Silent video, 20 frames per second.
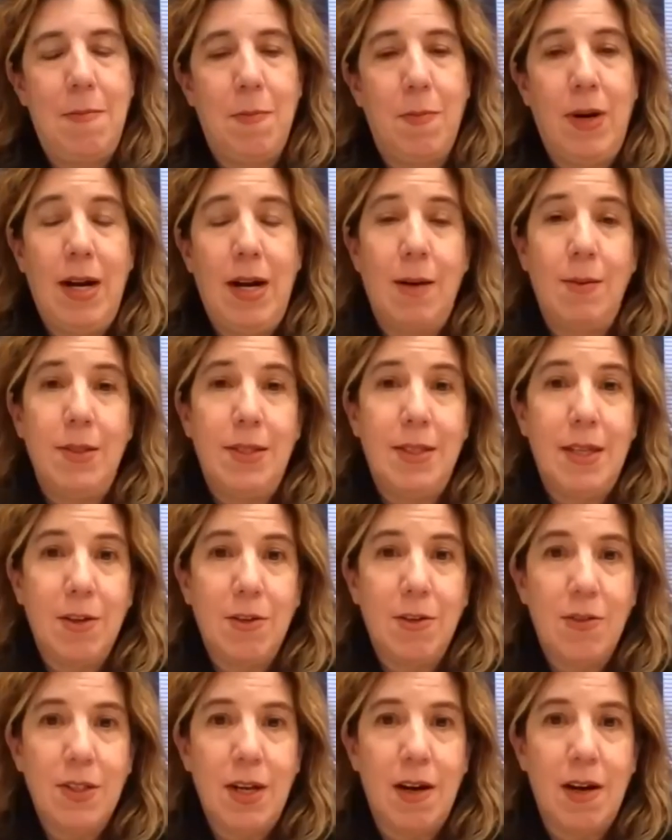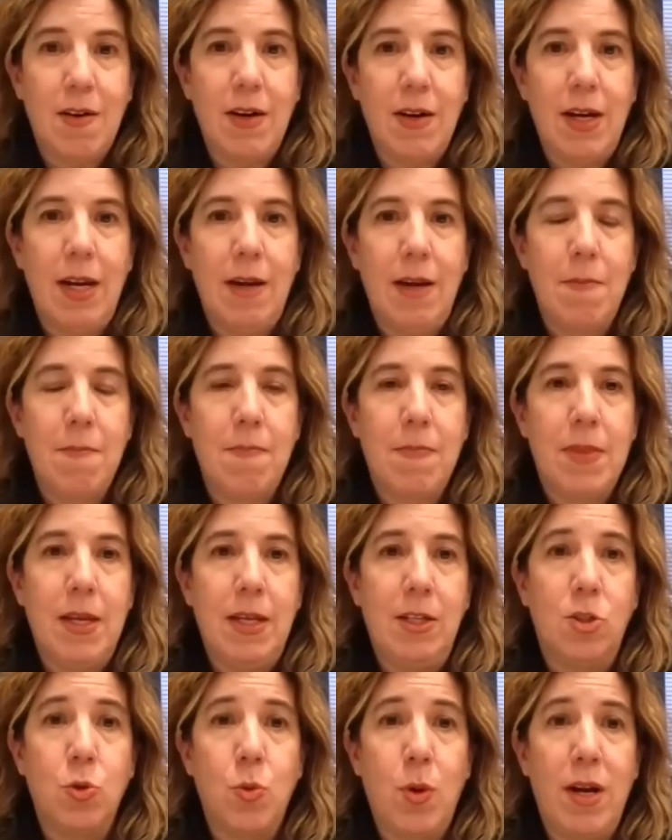when I was secretary
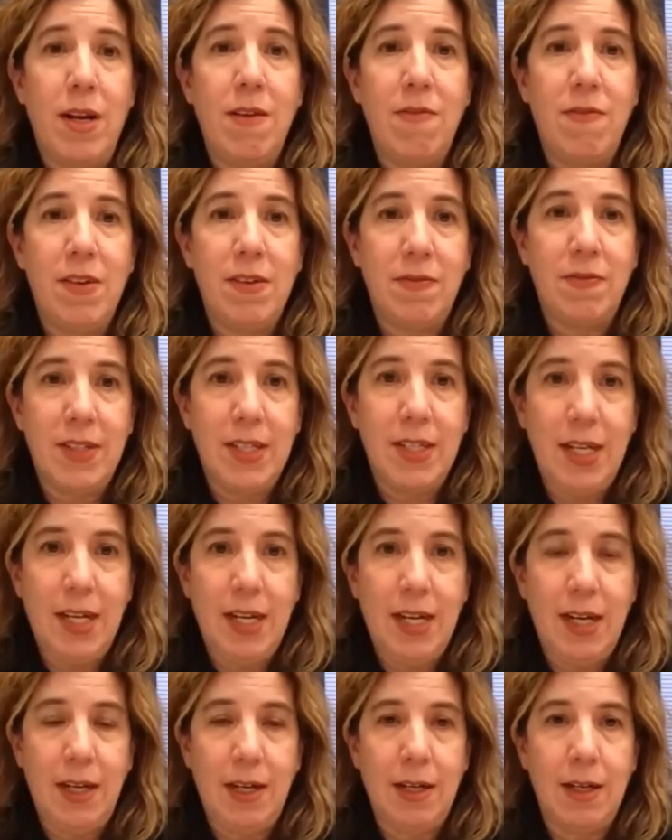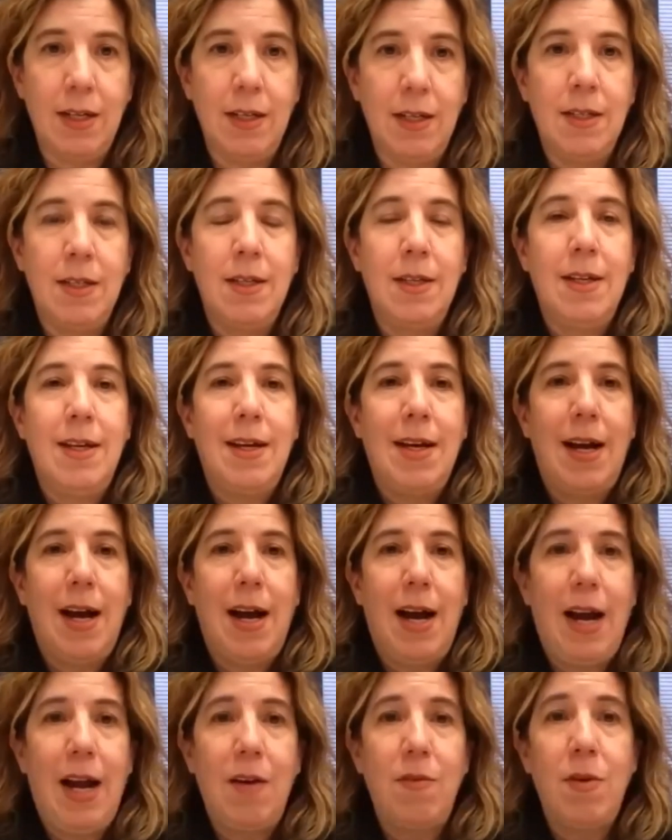in 2015,
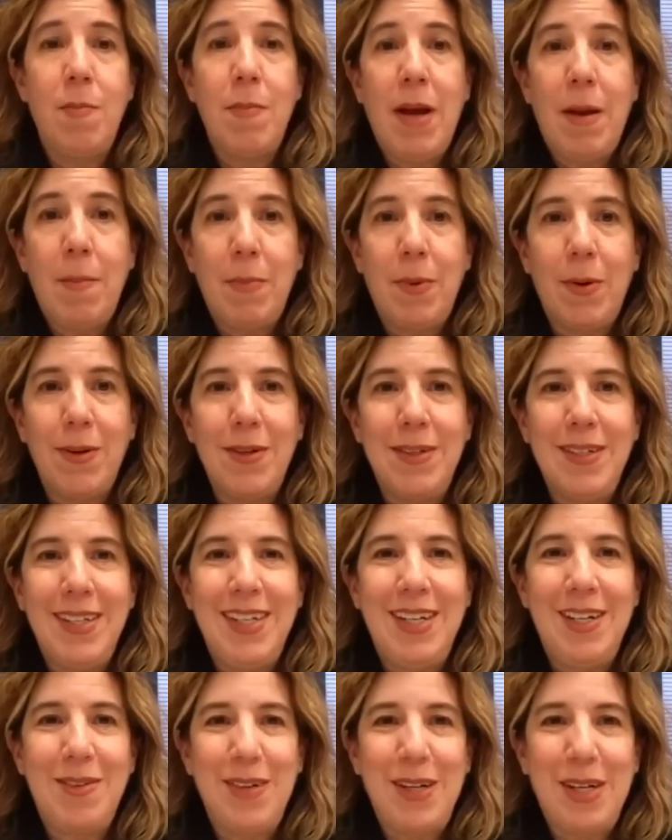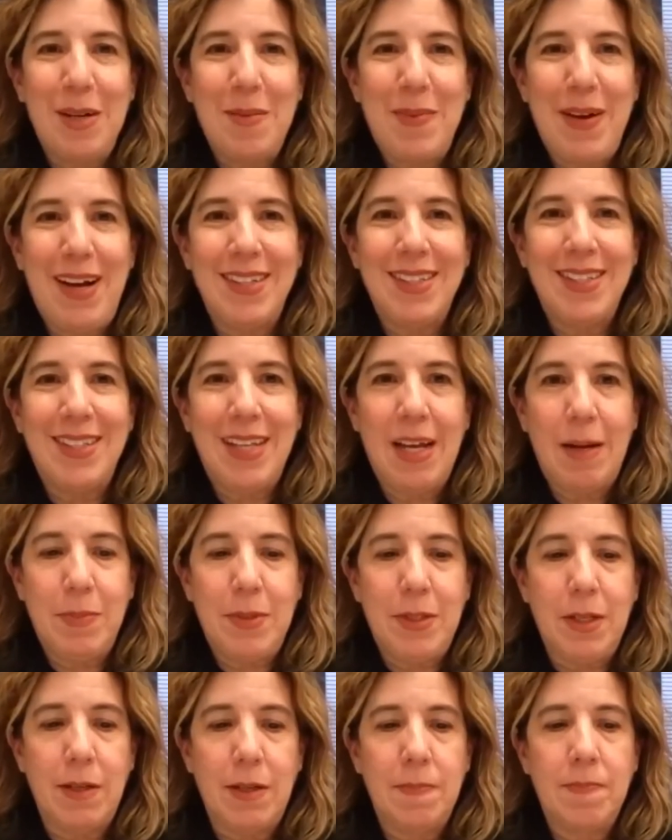I remembered hearing about
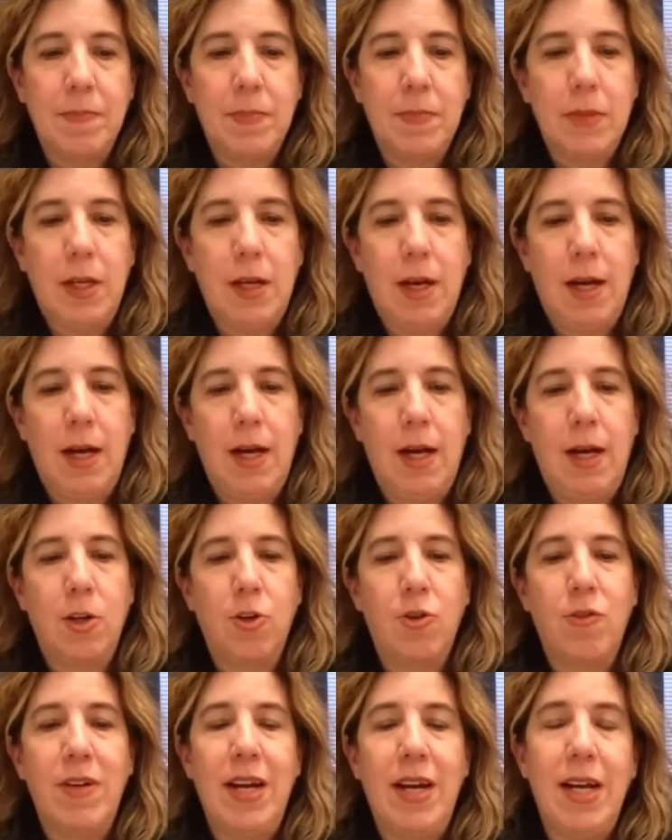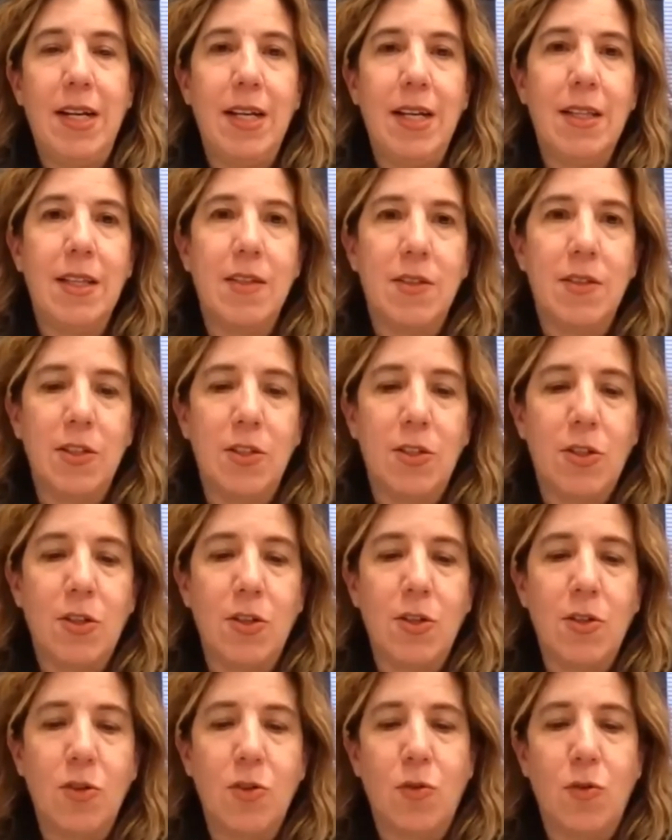SEPTA creating this
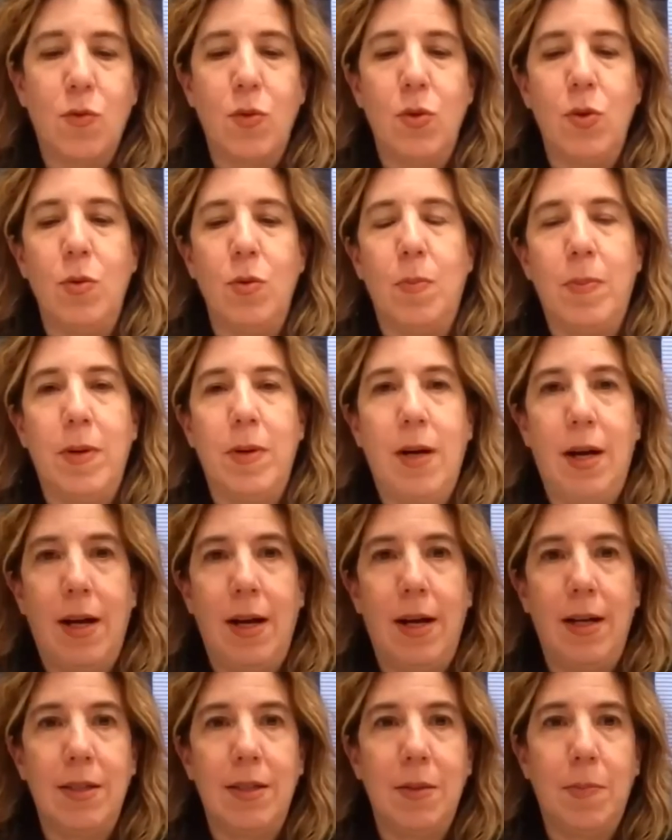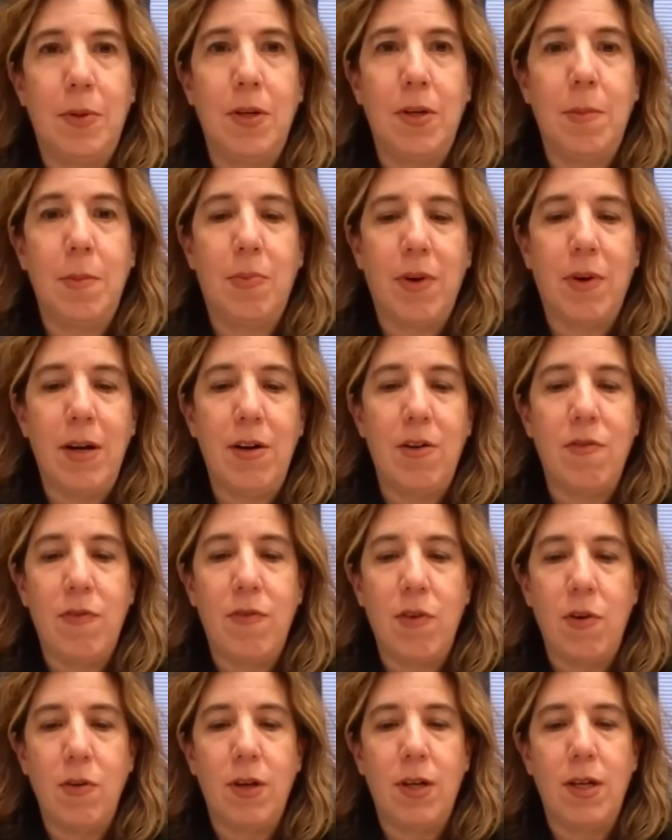internal group to put a brighter
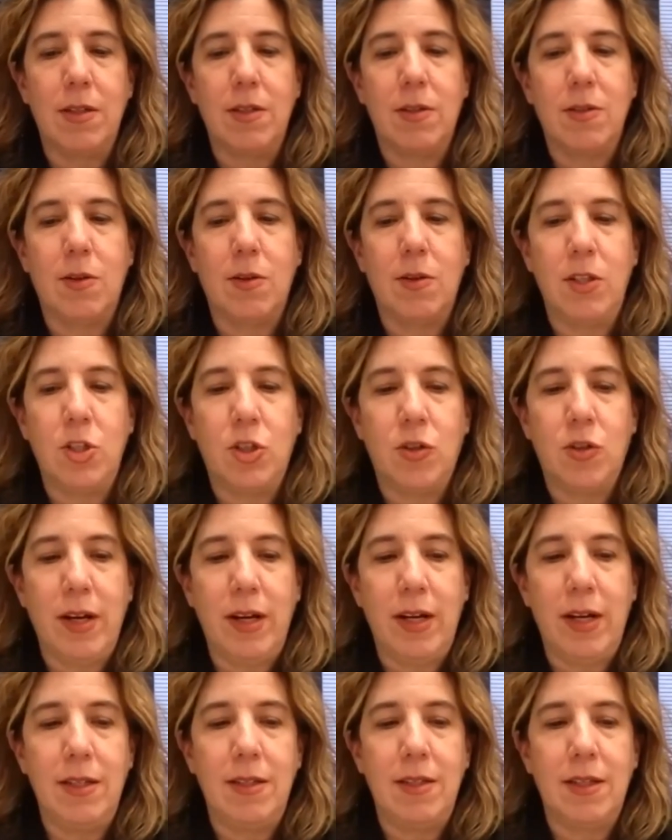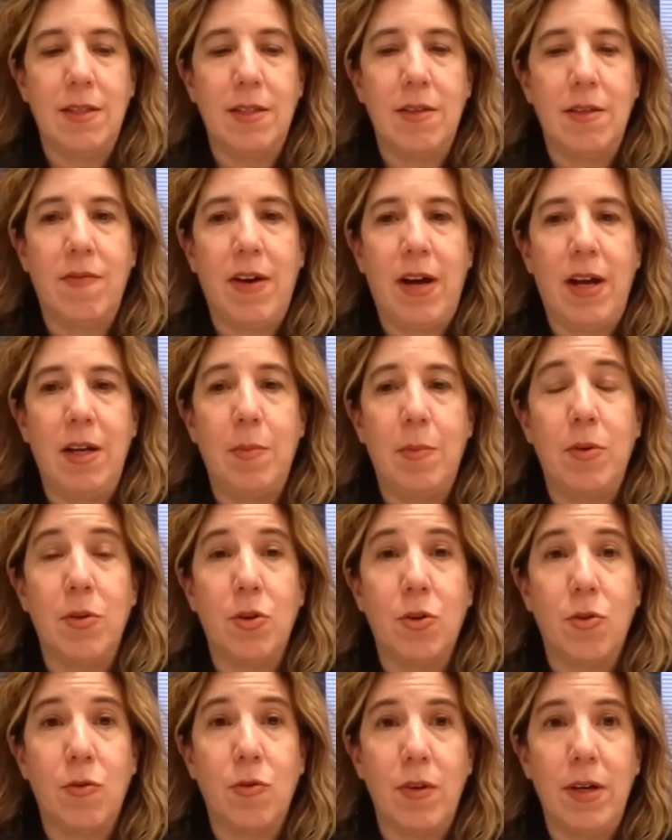focus on the trades as a viable
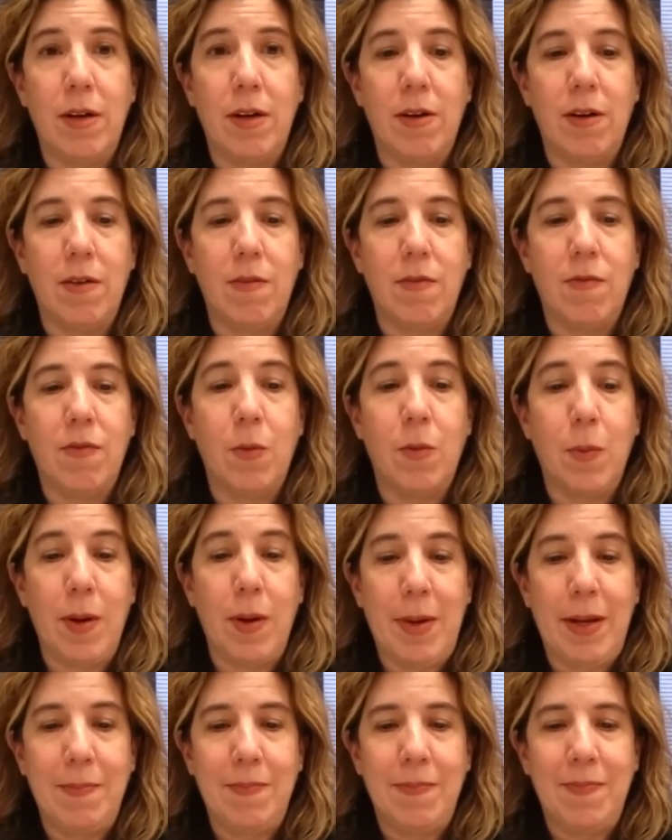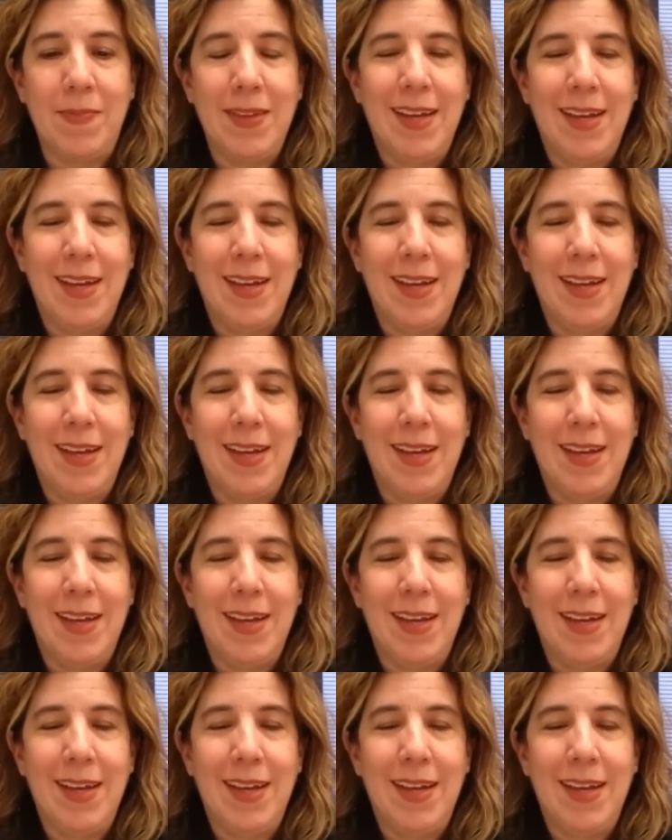career for women.